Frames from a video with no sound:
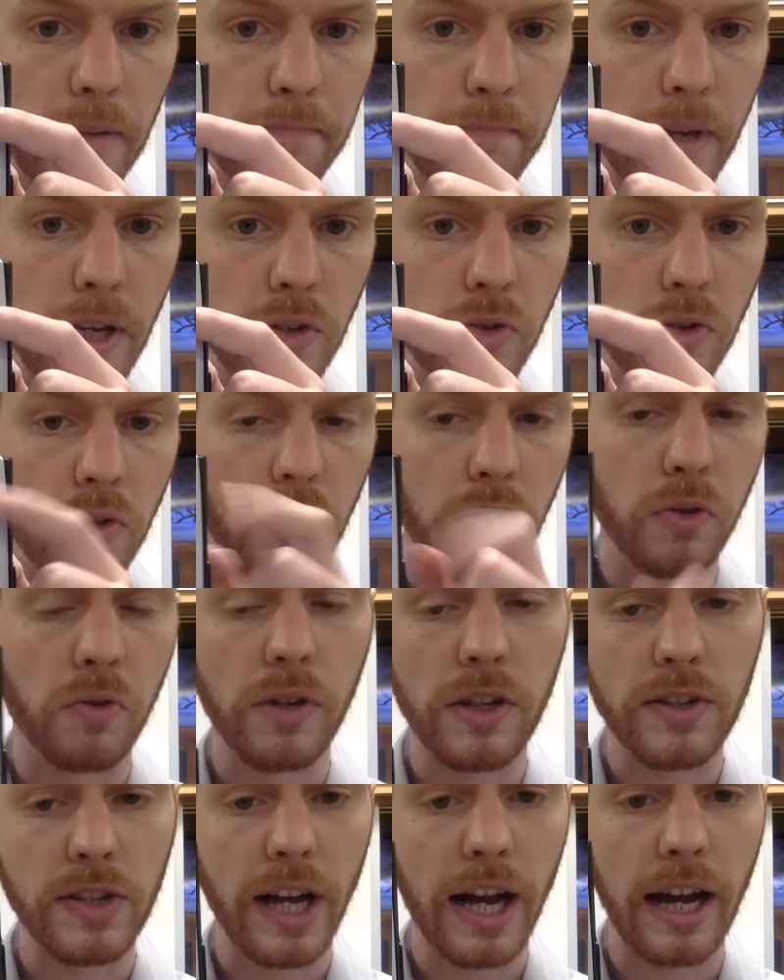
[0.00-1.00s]
Make sure
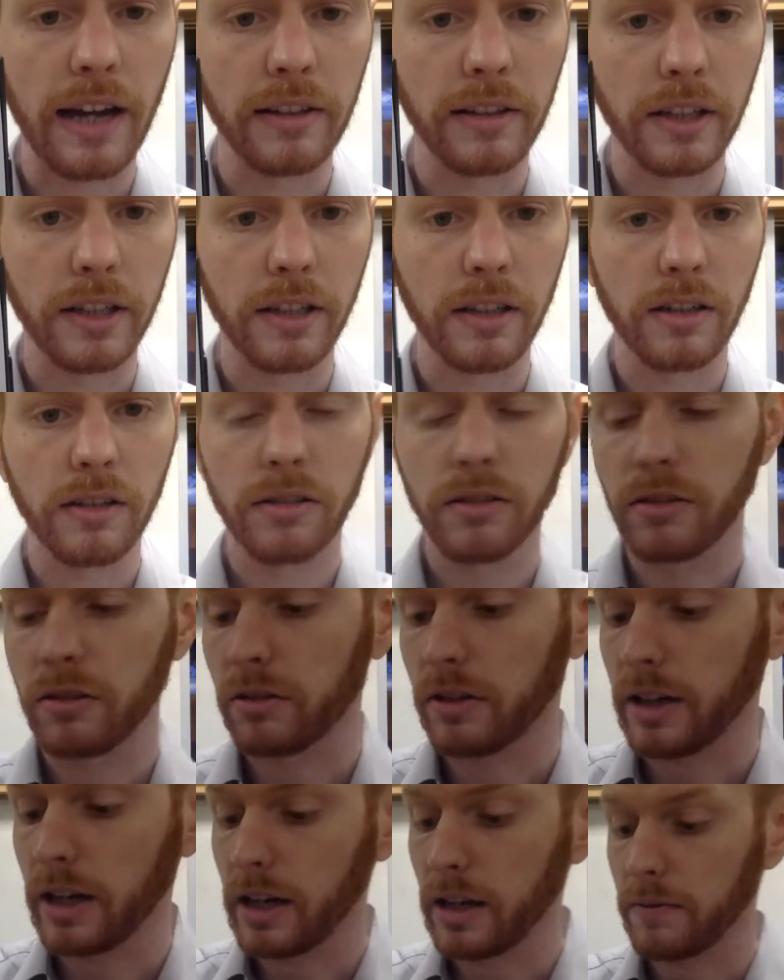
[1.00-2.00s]
degree is highlighted.
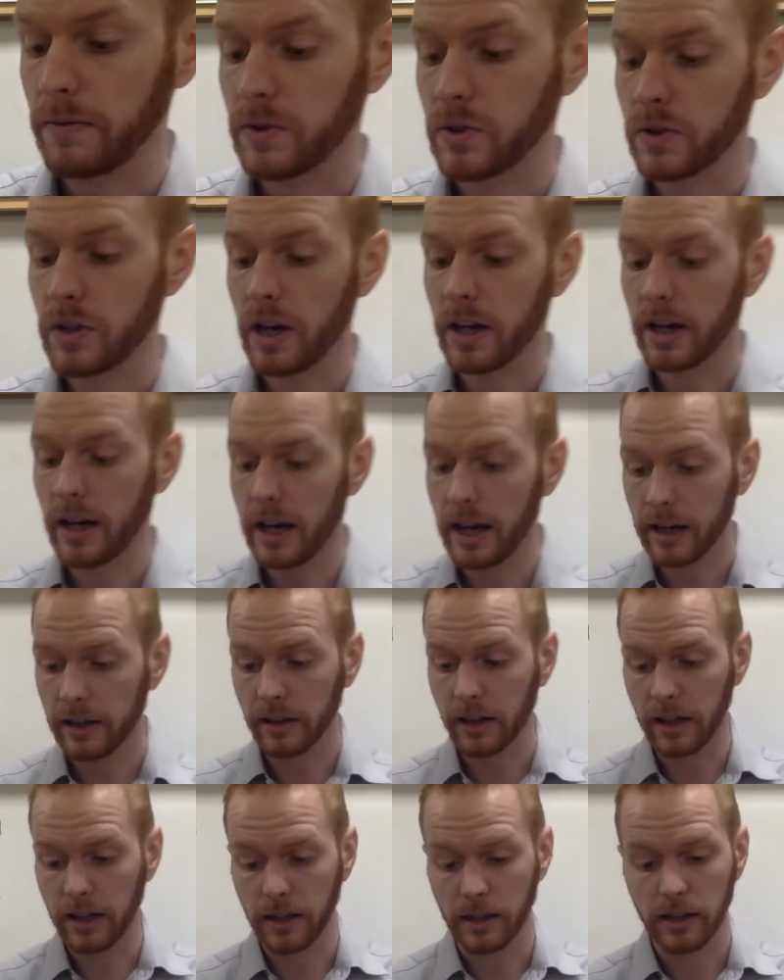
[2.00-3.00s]
Okay? If it's not
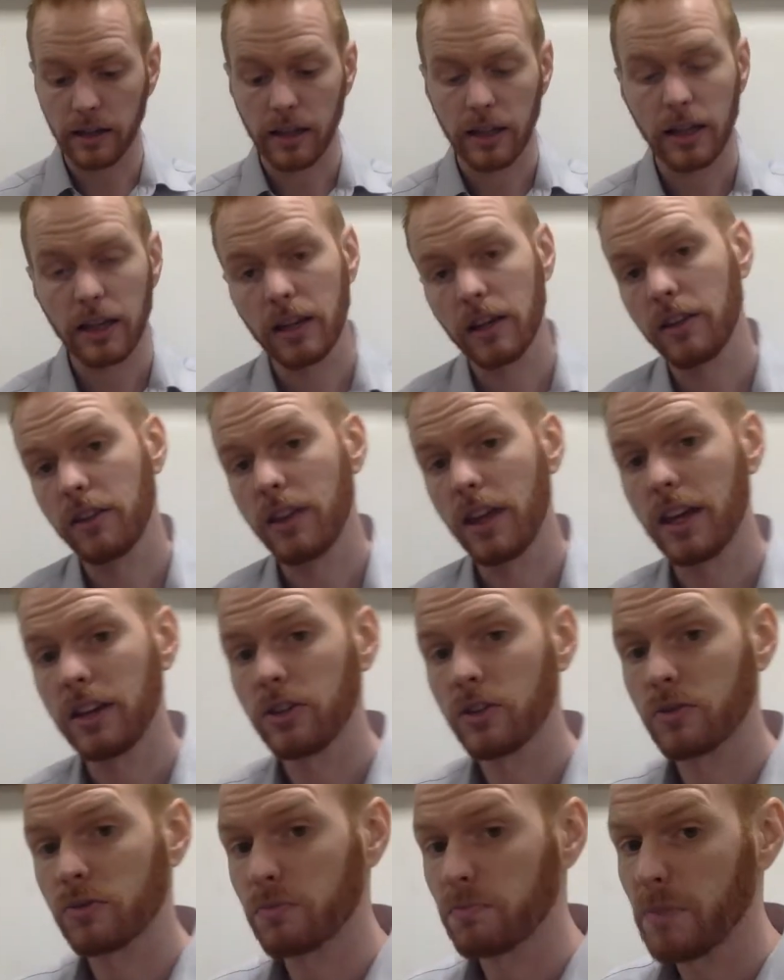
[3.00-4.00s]
highlighted, then
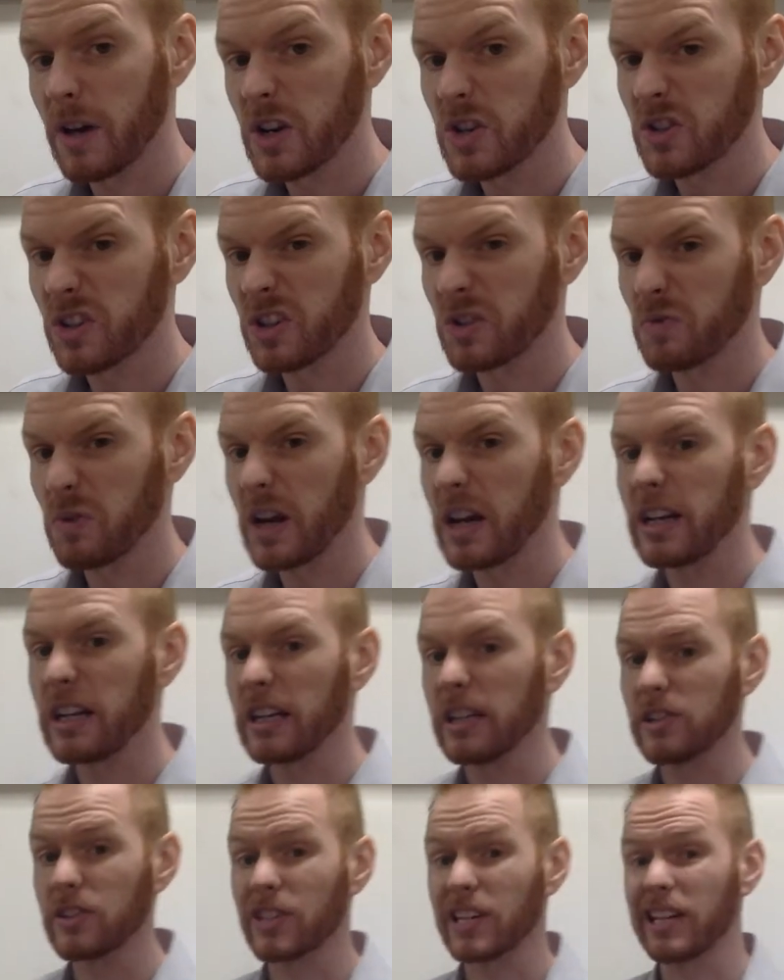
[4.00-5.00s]
you're measuring in
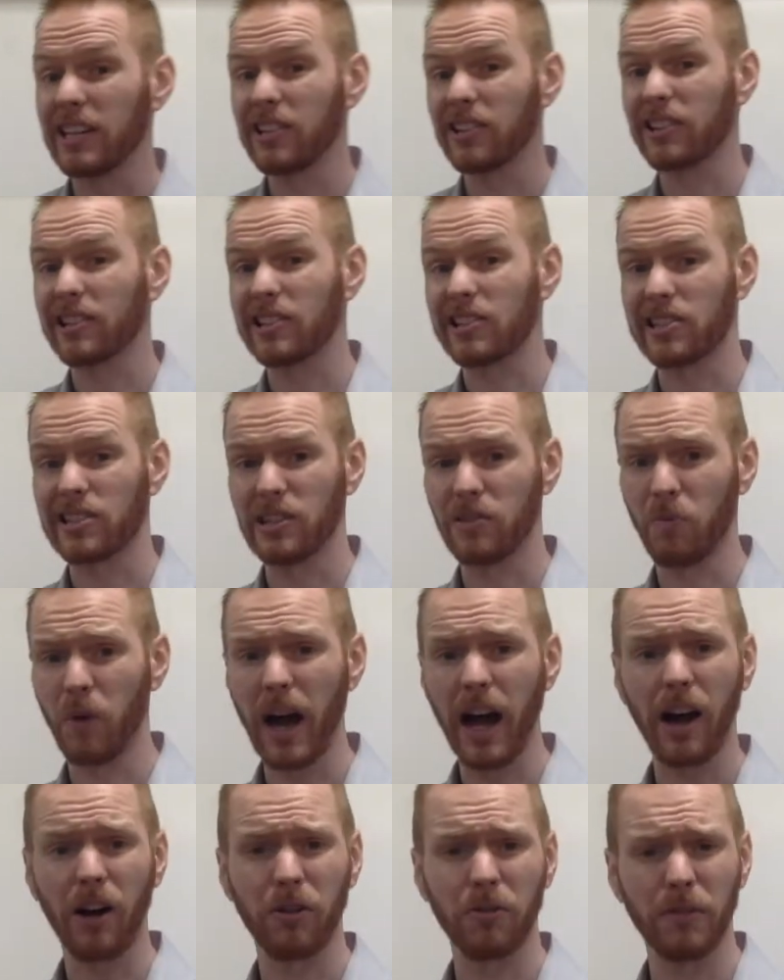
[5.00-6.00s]
radians, and you're going to see,
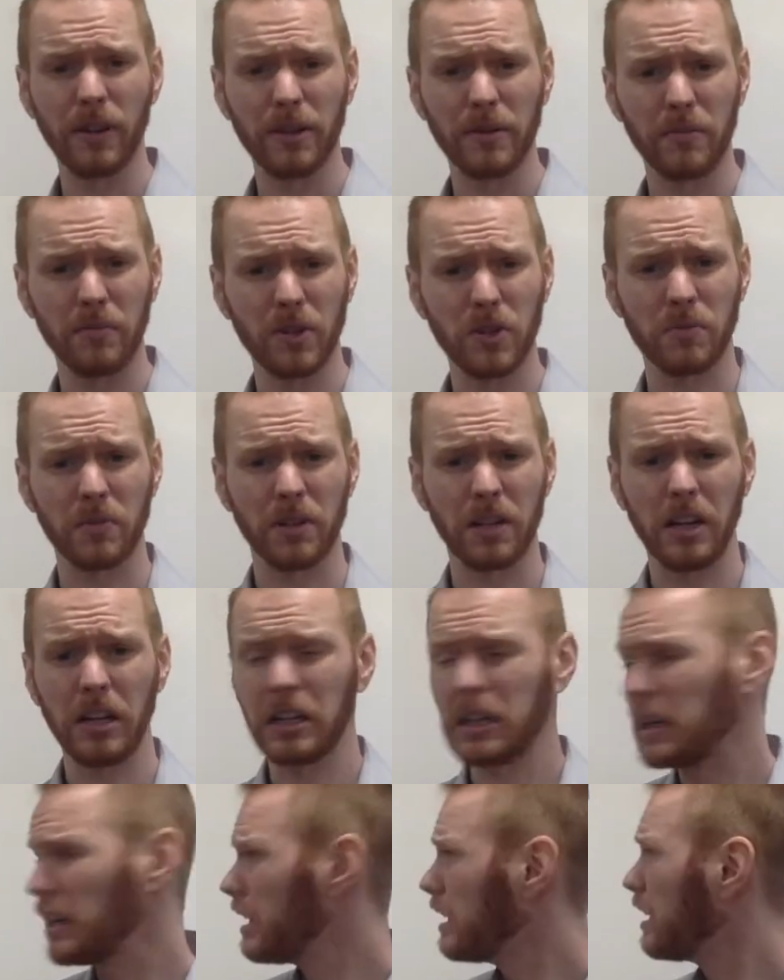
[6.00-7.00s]
wow, wait a minute, Mr.
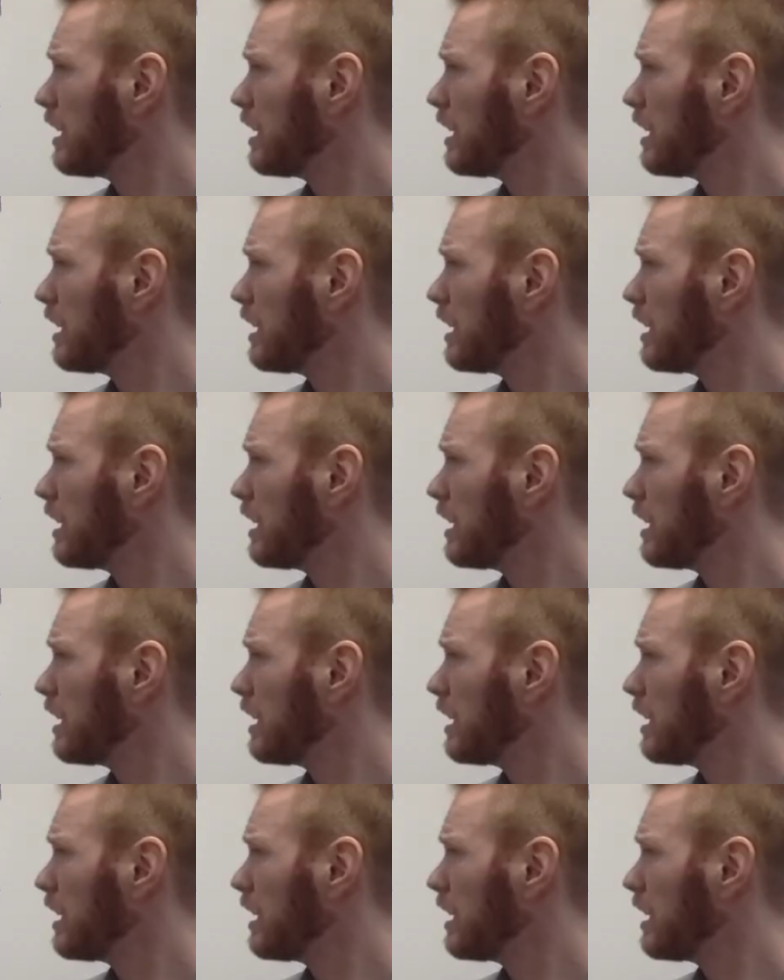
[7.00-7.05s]
McCall,